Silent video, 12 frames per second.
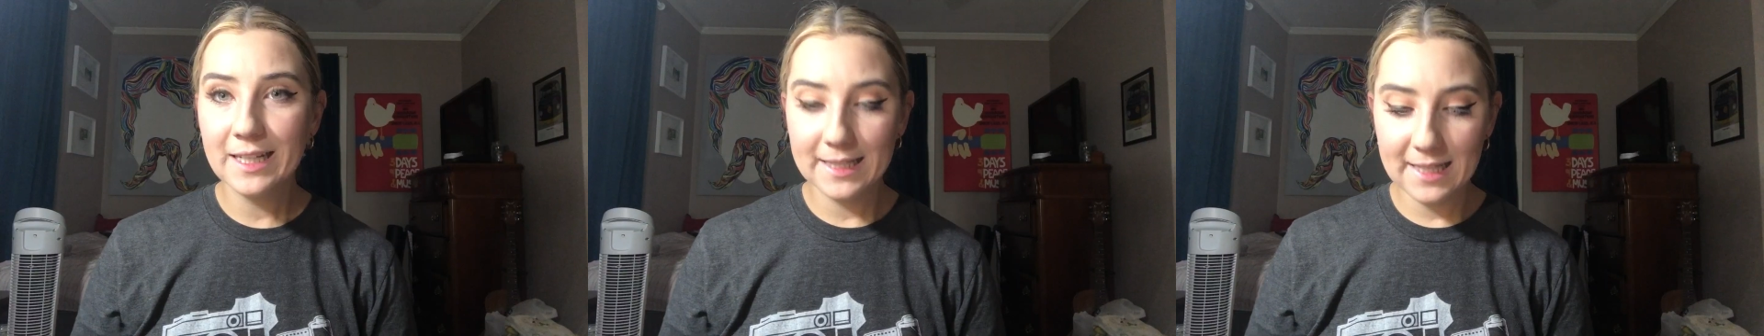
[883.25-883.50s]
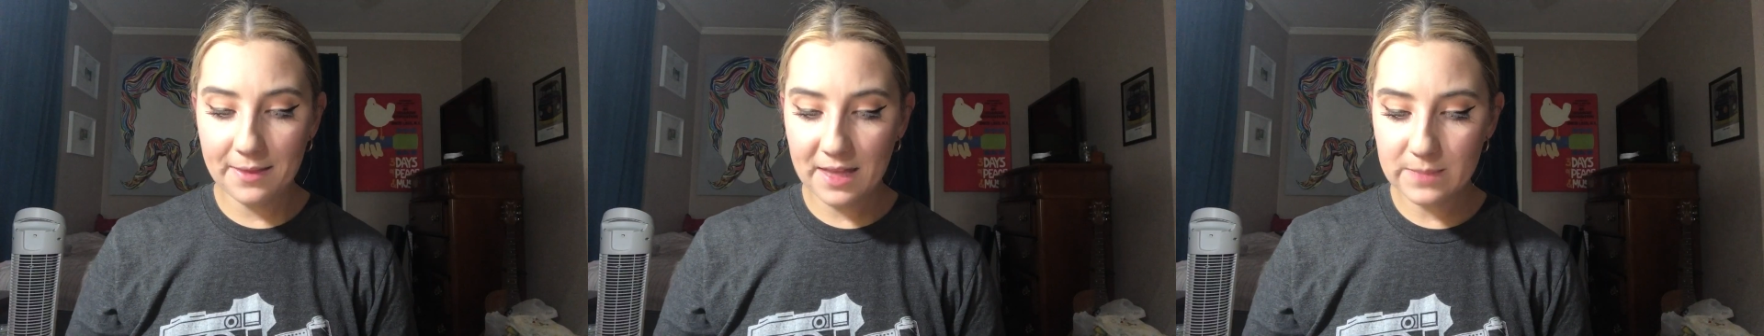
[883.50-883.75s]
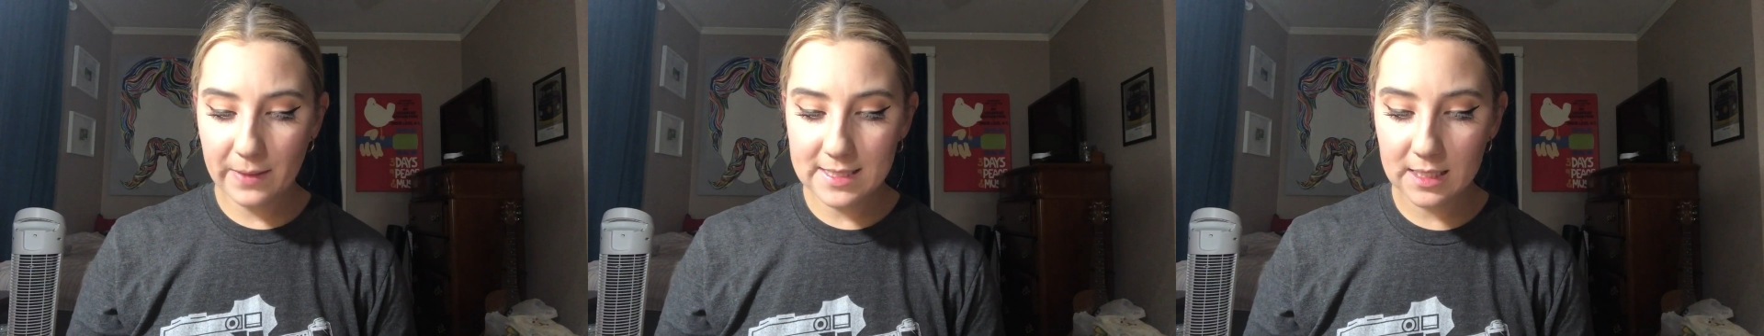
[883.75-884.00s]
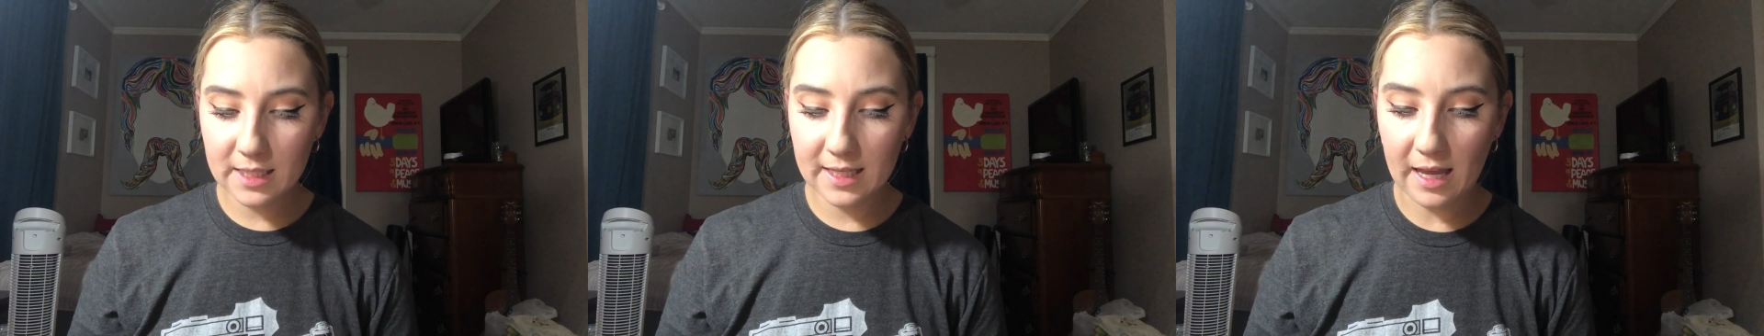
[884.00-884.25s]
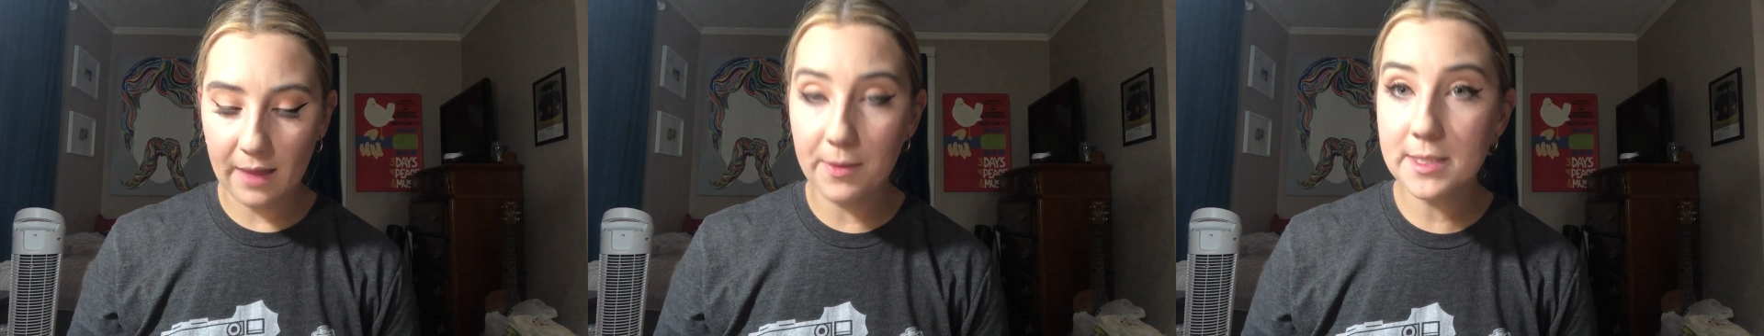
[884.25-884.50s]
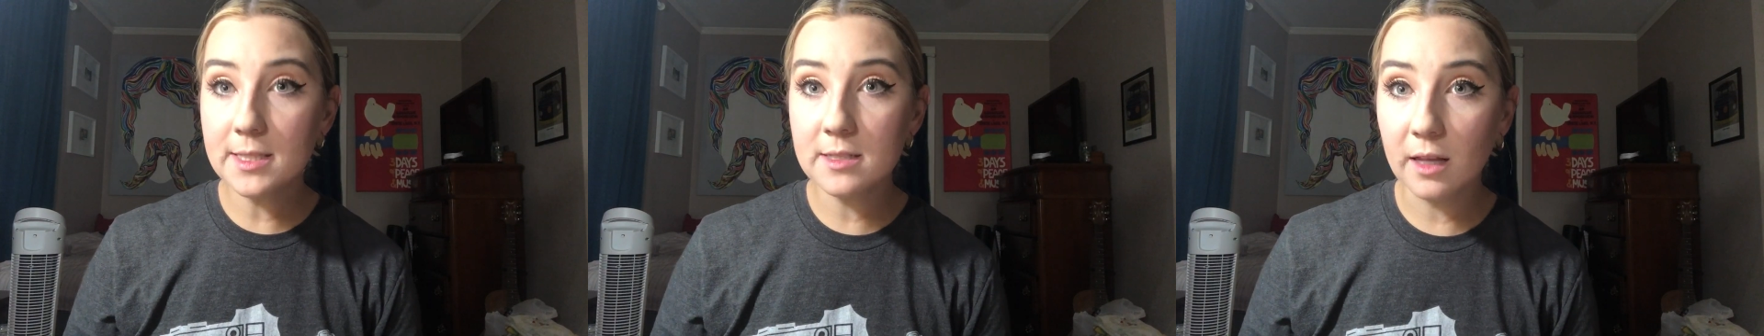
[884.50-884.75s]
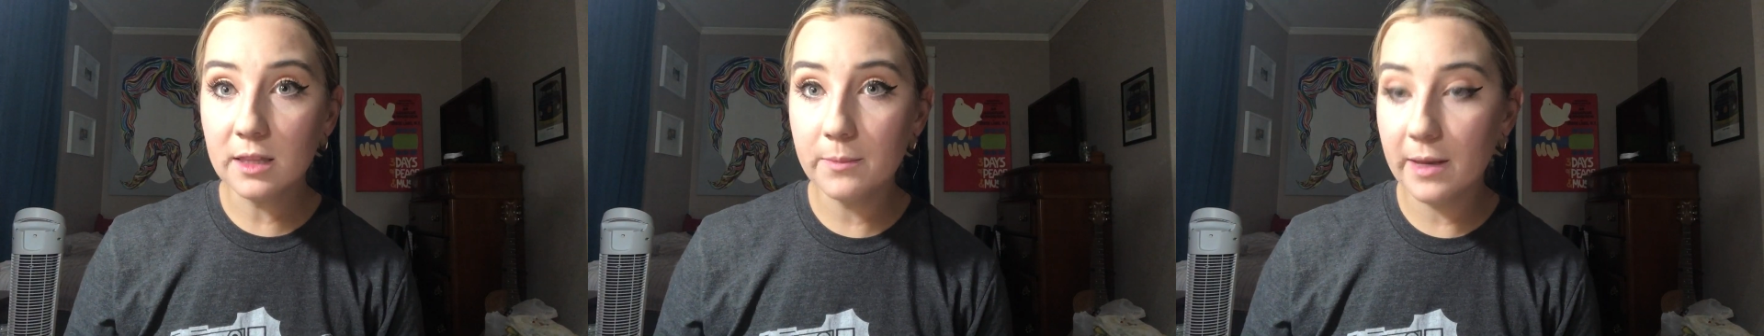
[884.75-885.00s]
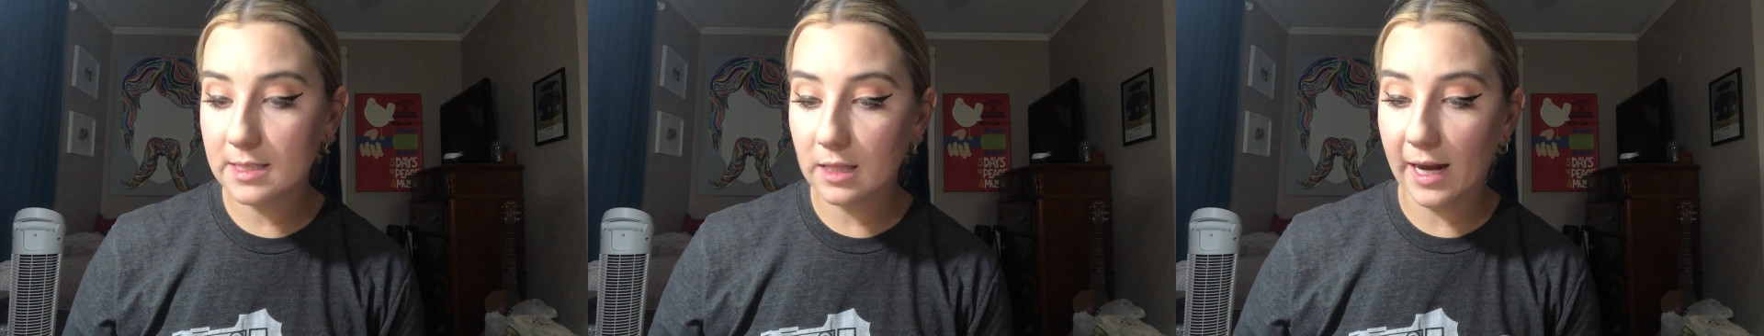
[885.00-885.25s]
Yeah, that's basically it. This is not the
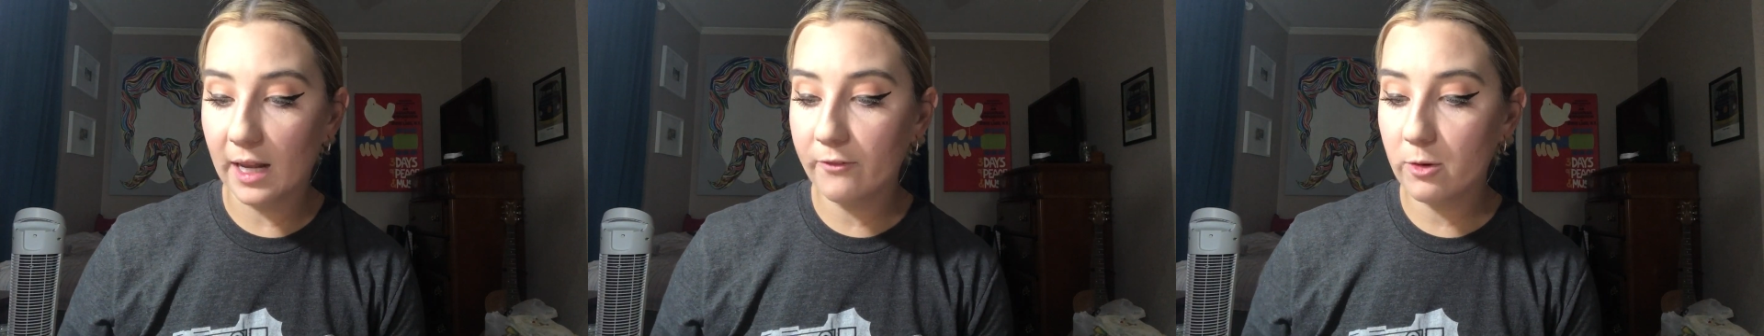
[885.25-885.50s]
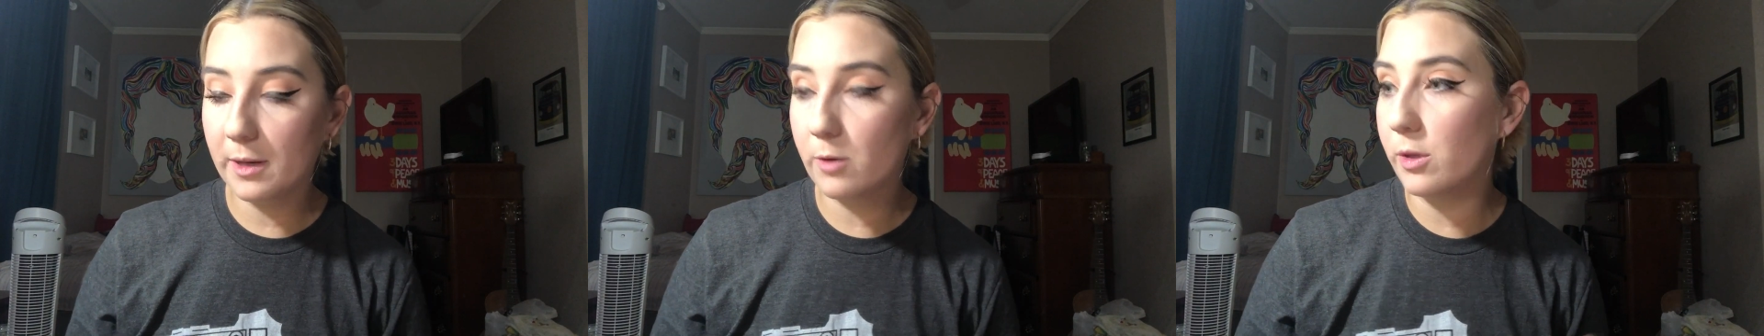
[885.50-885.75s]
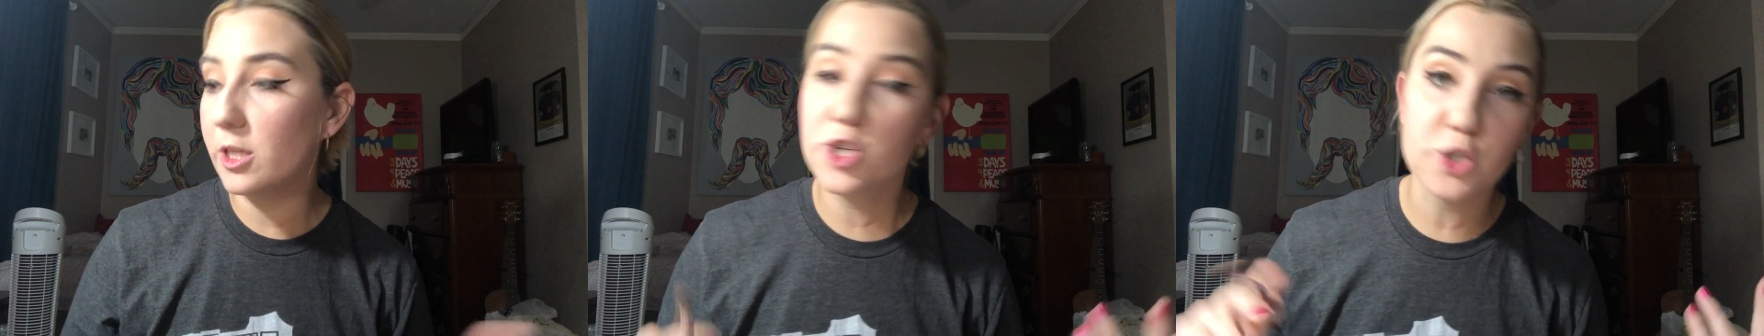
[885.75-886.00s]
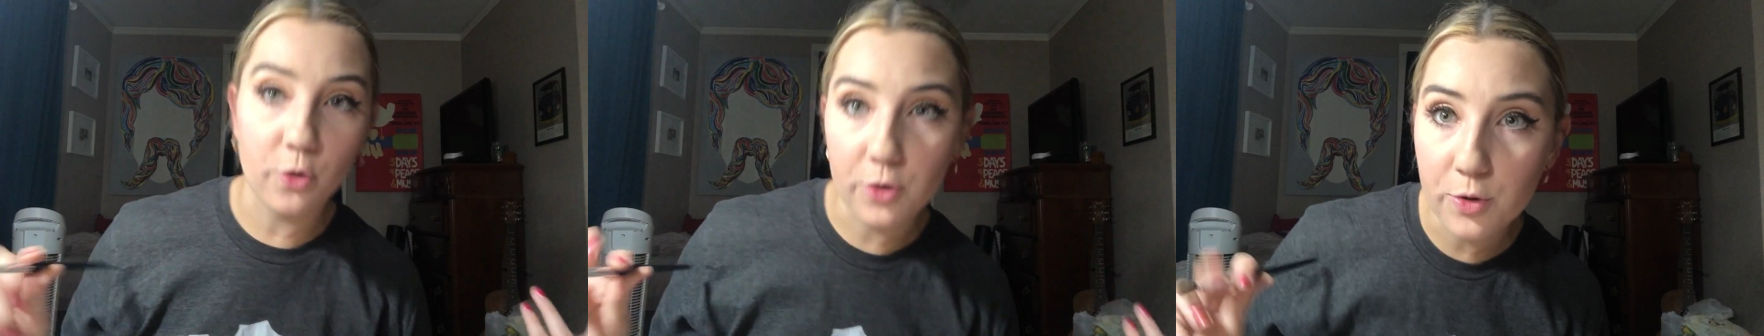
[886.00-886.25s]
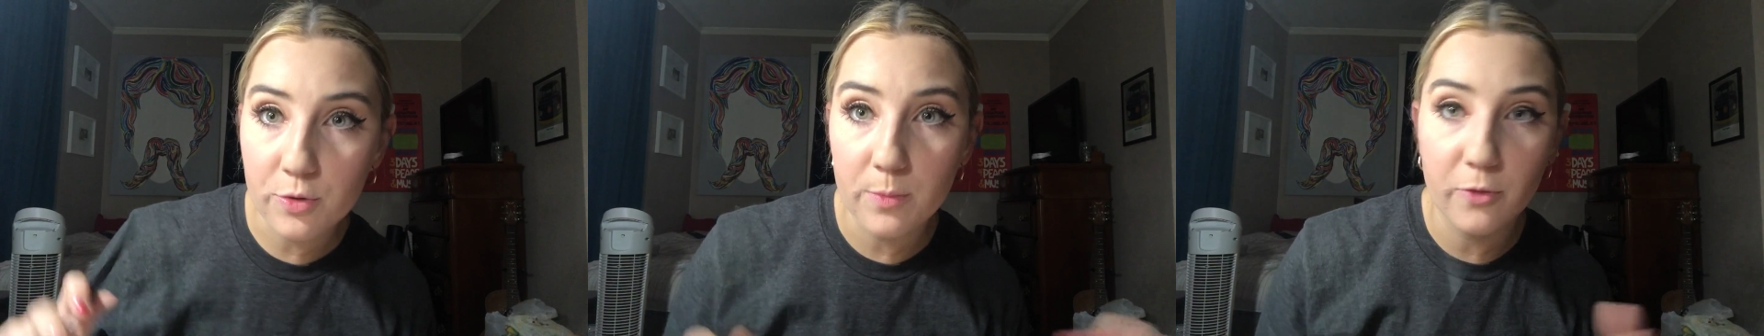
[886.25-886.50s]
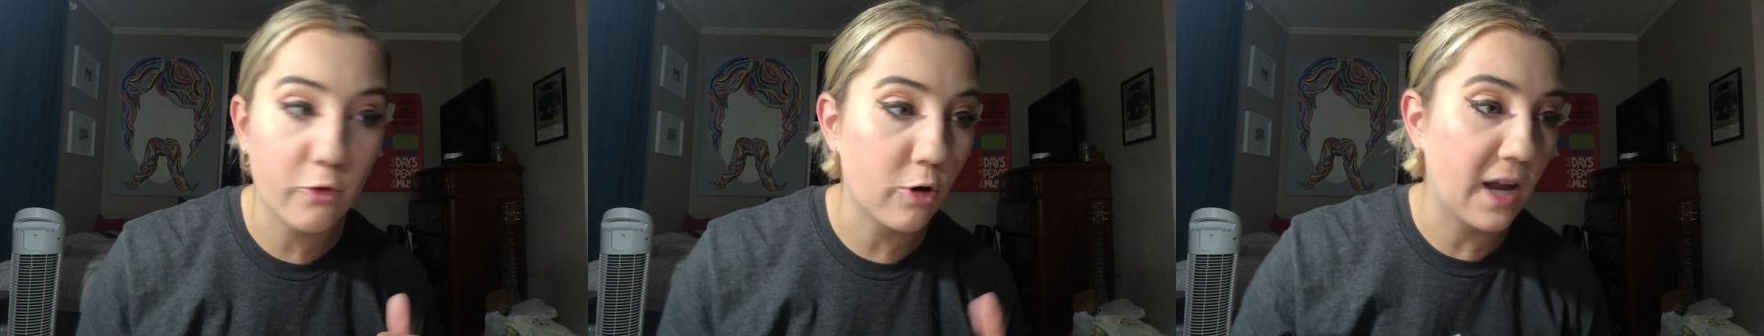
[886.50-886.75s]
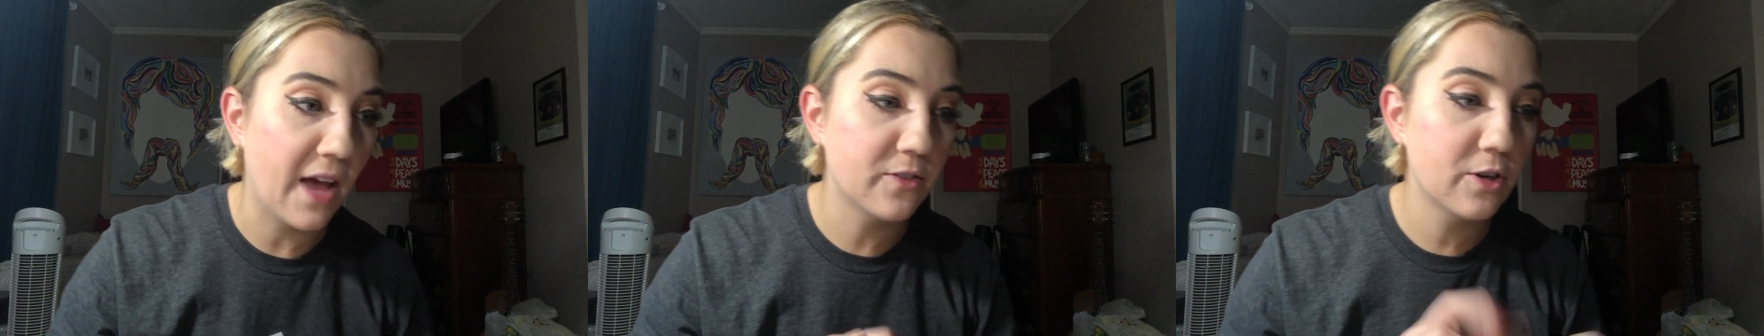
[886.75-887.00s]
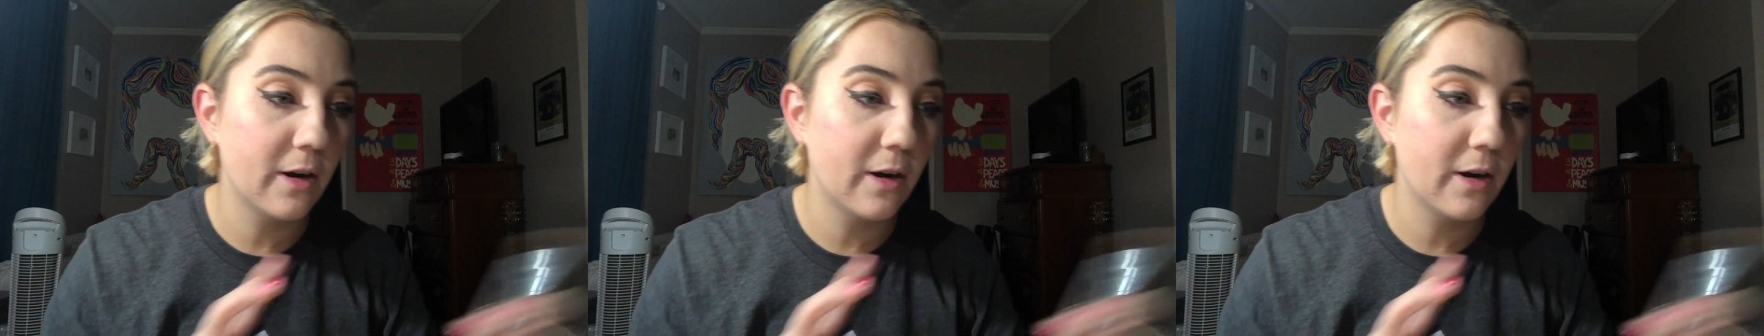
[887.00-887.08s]
best lighting for me to really show you the before and after.